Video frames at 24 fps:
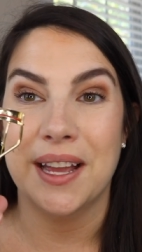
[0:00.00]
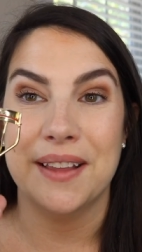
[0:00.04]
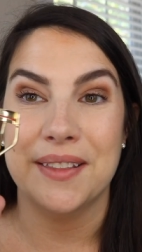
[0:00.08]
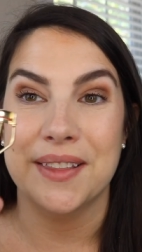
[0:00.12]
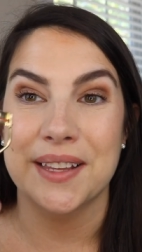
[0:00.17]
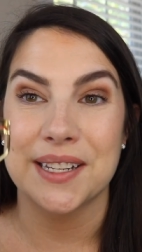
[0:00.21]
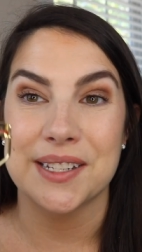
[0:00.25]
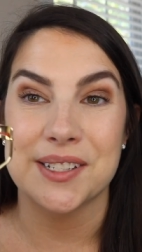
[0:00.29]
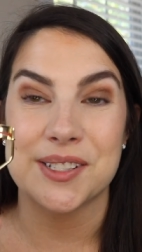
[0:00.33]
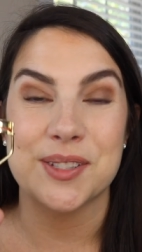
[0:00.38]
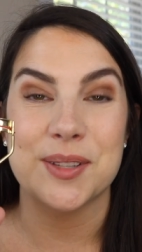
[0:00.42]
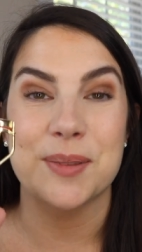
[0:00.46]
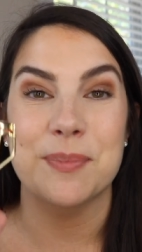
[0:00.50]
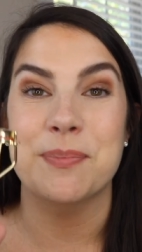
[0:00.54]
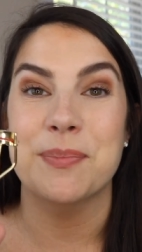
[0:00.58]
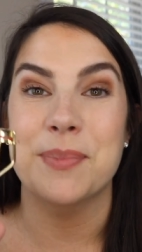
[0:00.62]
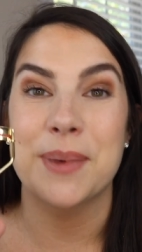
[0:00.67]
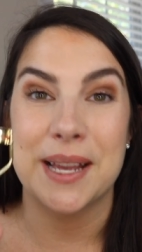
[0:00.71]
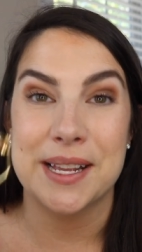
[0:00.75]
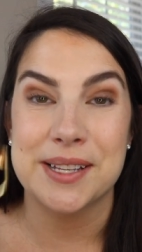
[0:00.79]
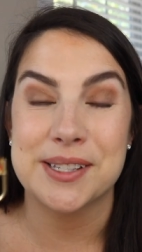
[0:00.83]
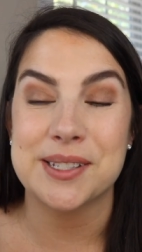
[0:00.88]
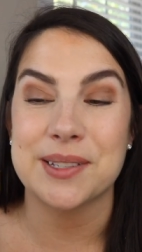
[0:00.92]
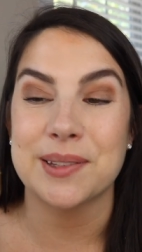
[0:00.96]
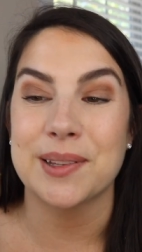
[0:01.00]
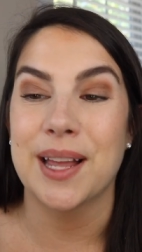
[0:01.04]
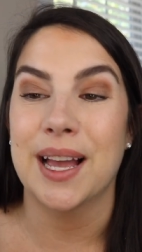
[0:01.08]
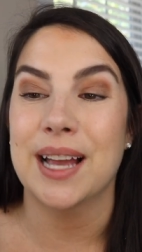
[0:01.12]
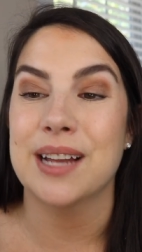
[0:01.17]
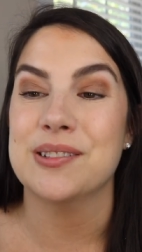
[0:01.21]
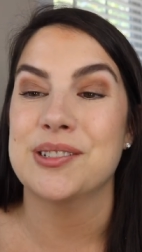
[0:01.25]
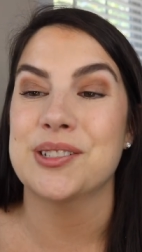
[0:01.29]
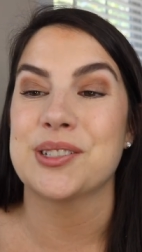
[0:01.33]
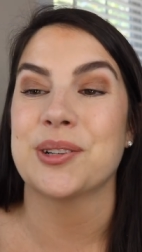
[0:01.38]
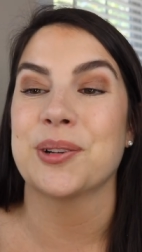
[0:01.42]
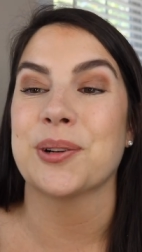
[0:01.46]
I think it's the best
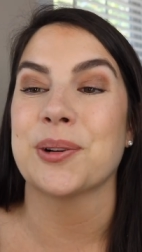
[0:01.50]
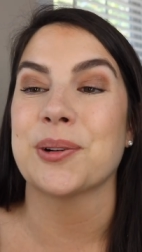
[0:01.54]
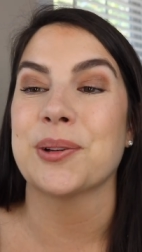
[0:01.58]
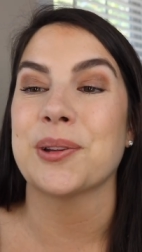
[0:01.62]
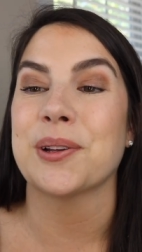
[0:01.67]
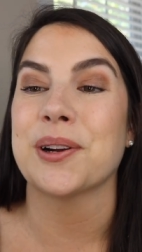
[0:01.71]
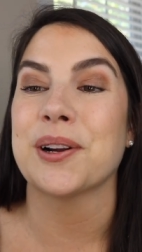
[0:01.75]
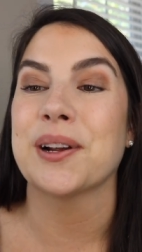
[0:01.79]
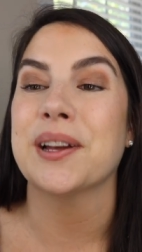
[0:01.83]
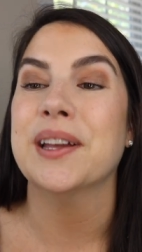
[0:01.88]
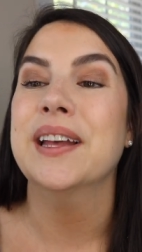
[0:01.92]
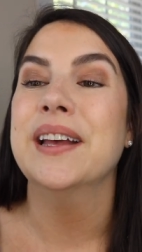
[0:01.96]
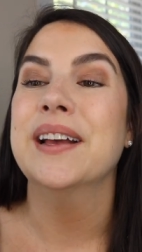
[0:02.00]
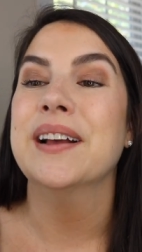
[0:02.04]
lash curler.